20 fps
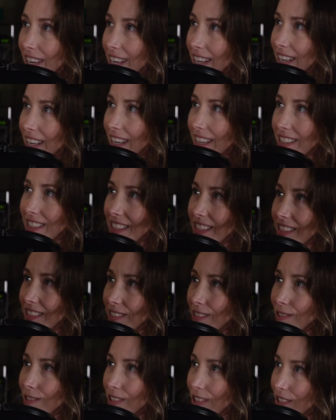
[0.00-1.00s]
I didn't
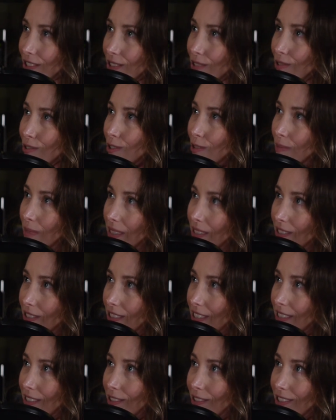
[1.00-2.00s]
notice you so much
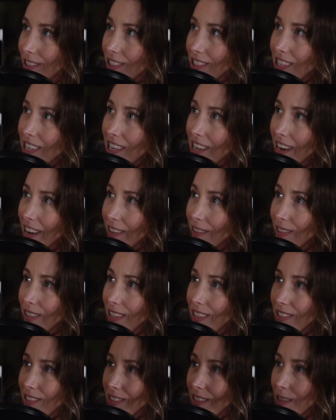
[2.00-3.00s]
as I noticed Keanu in
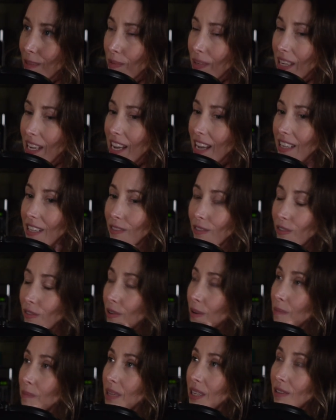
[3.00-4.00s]
this clip. Again, even if
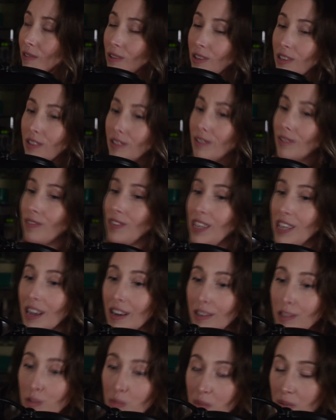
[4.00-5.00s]
I'm being critical of
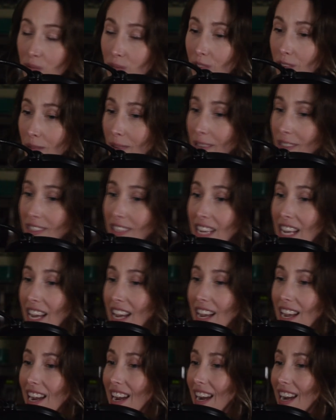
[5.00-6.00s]
Keanu's performance,
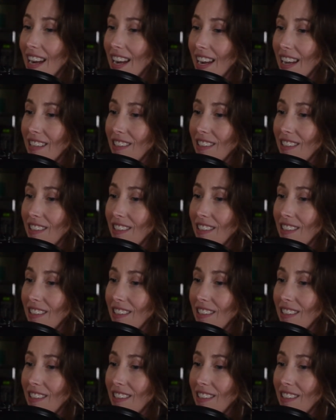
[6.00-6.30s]
I